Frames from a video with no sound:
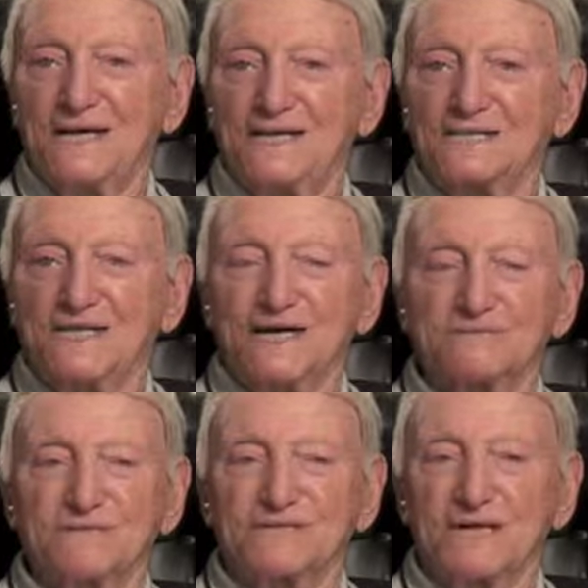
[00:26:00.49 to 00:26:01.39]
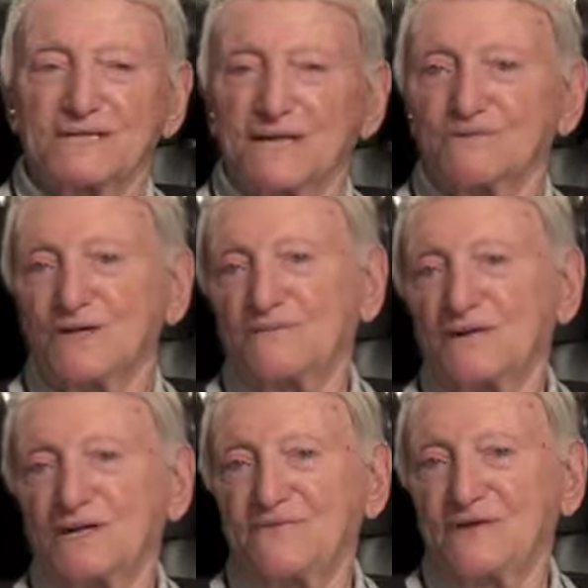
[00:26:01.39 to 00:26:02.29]
and the salesman said that he was going to
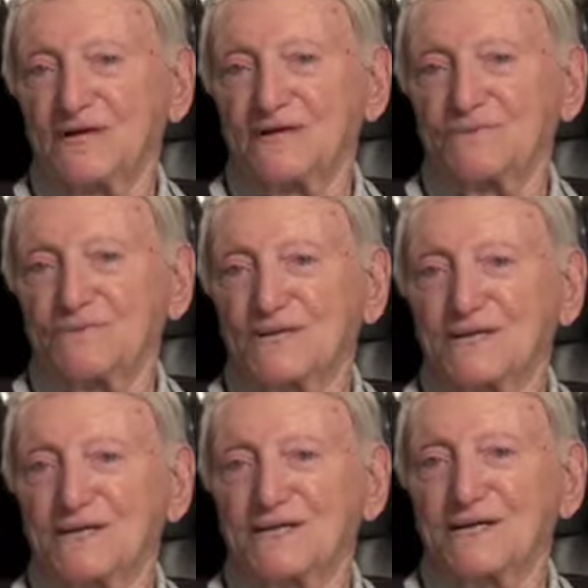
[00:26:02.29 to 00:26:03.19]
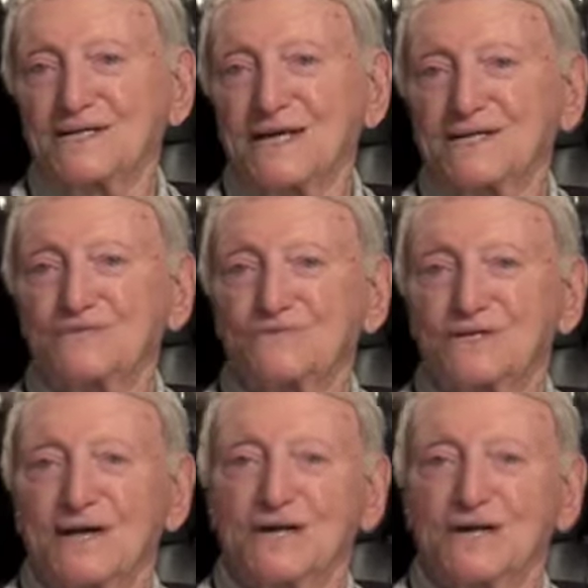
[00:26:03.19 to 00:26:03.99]
be leaving the company, and that's when he,